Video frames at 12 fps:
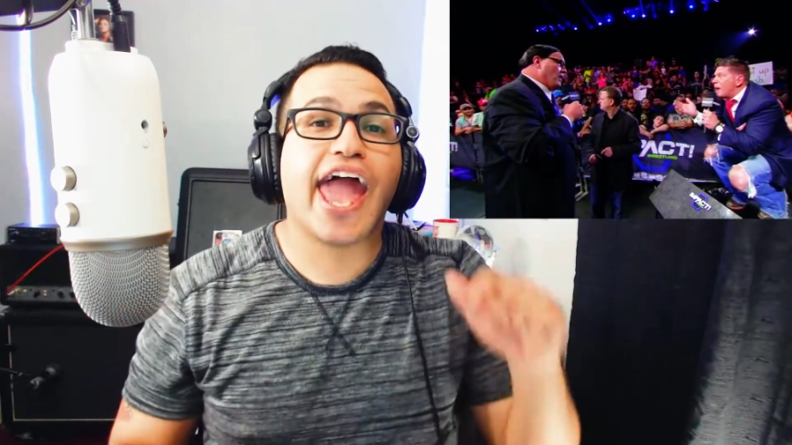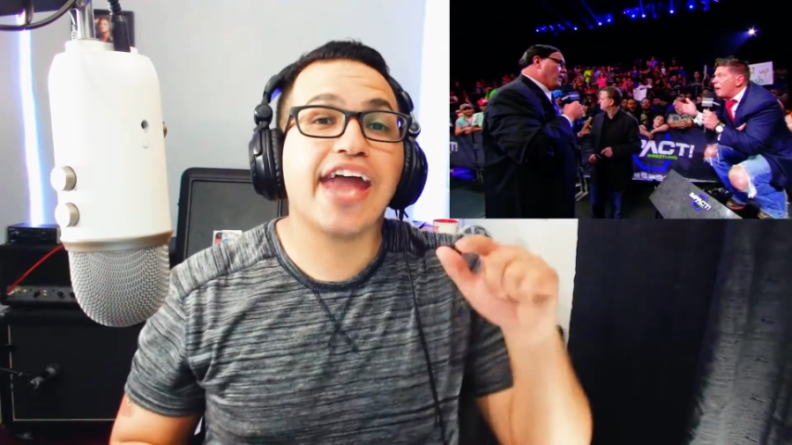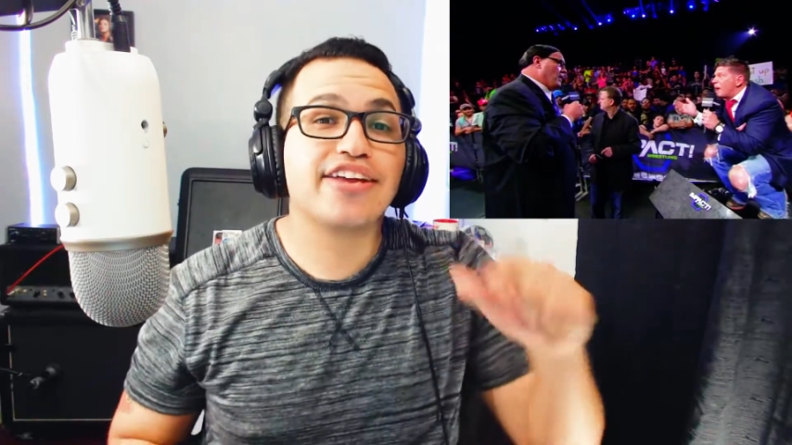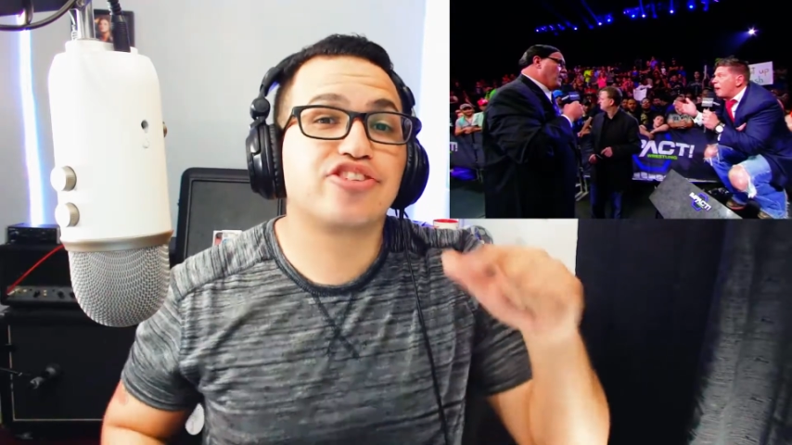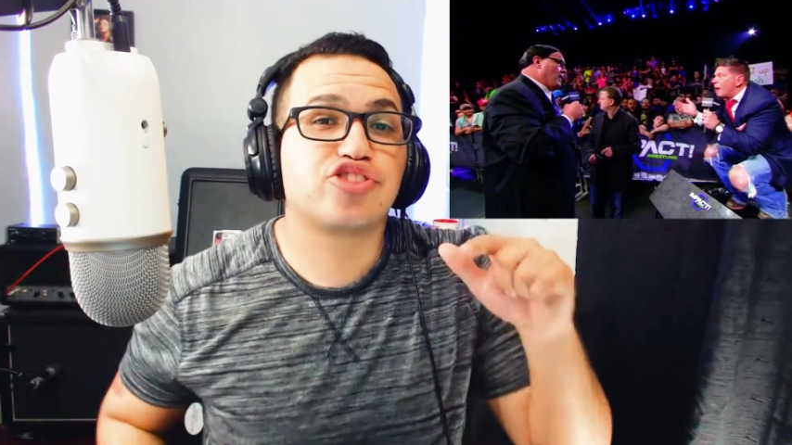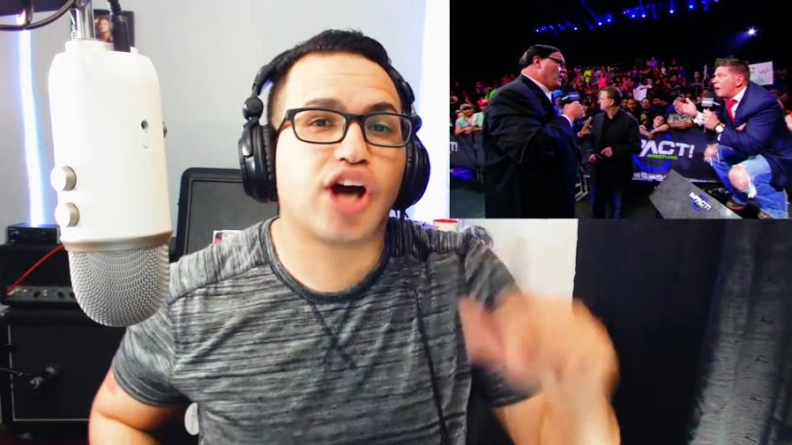
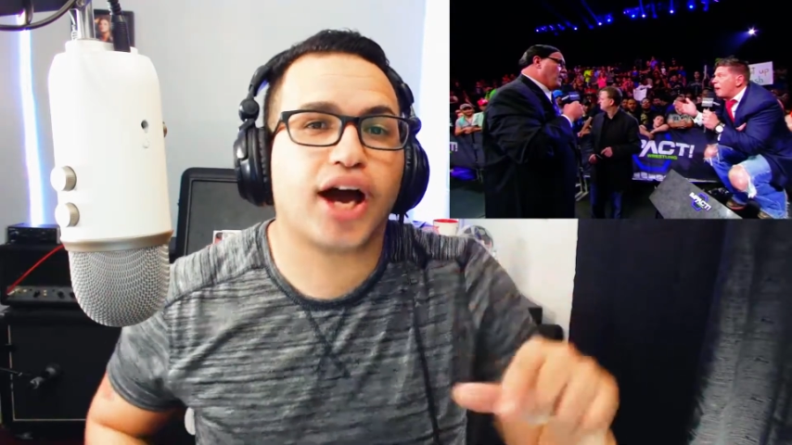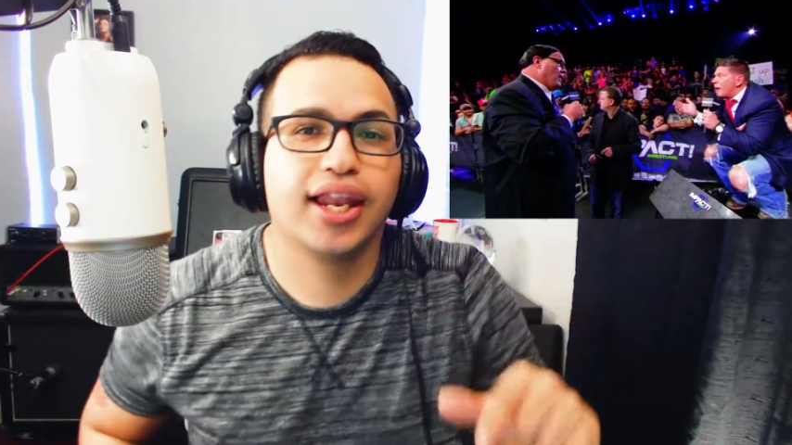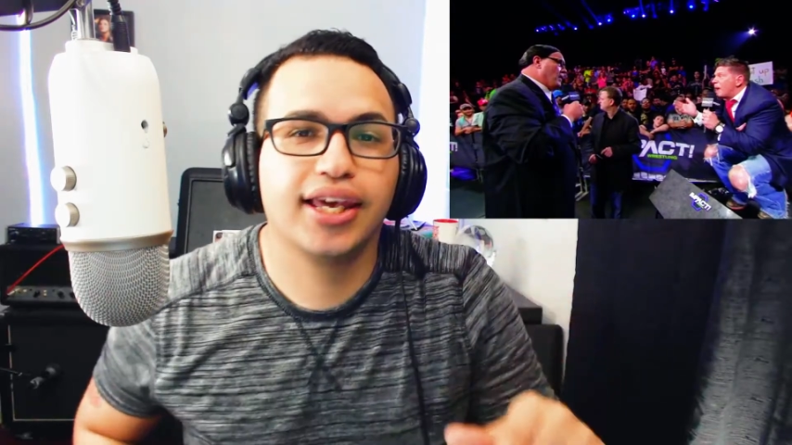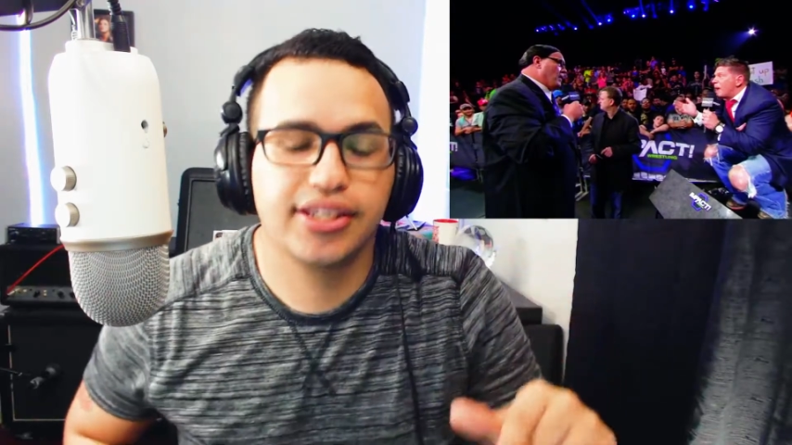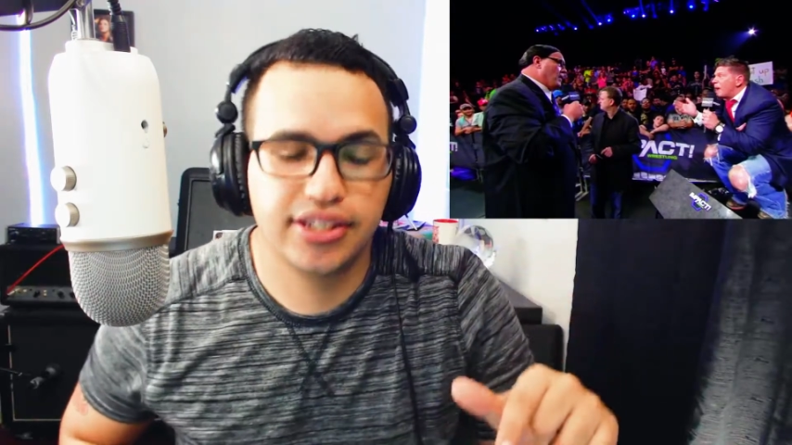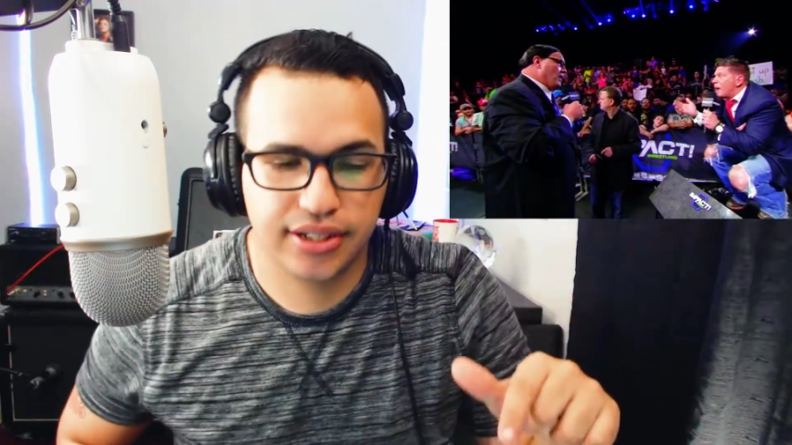and
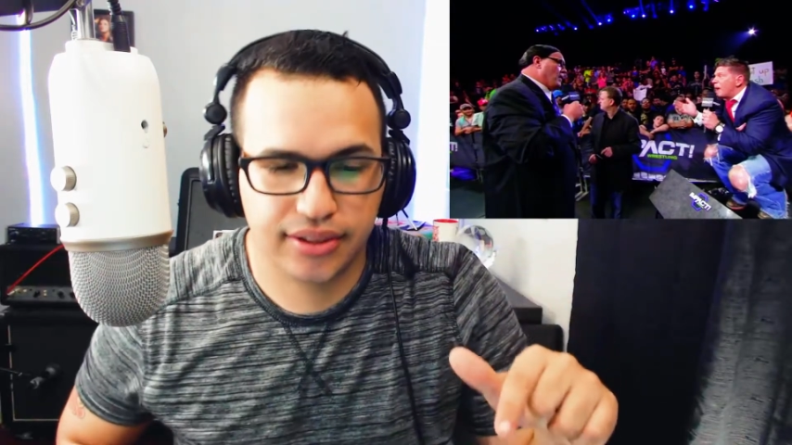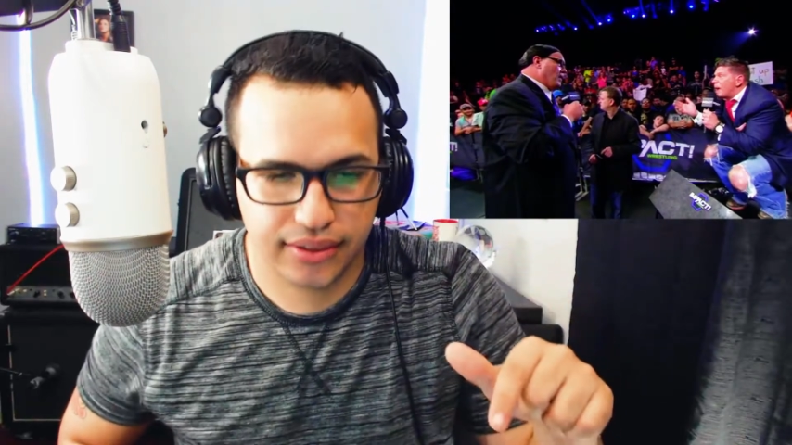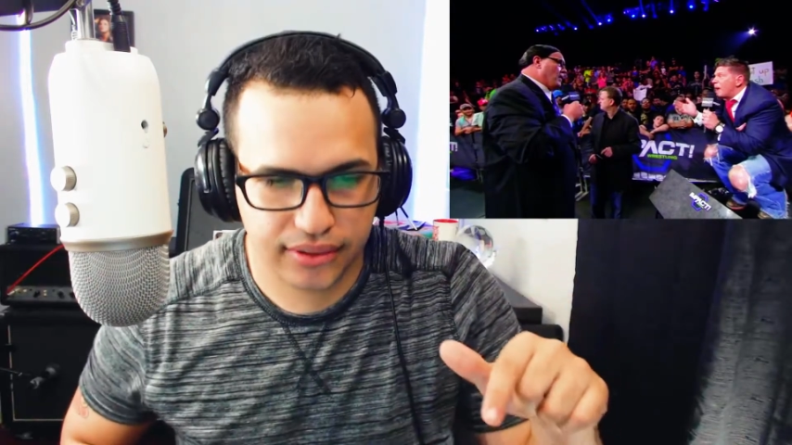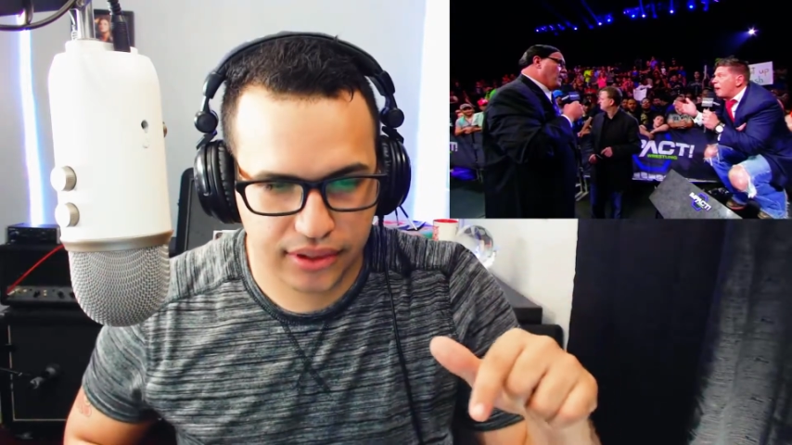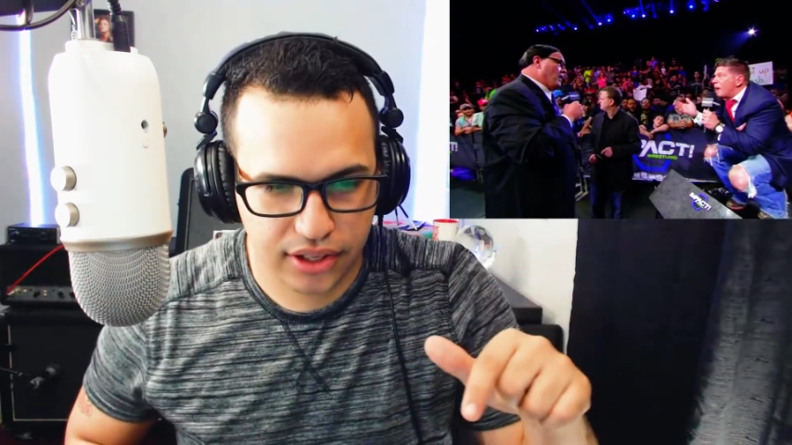challenged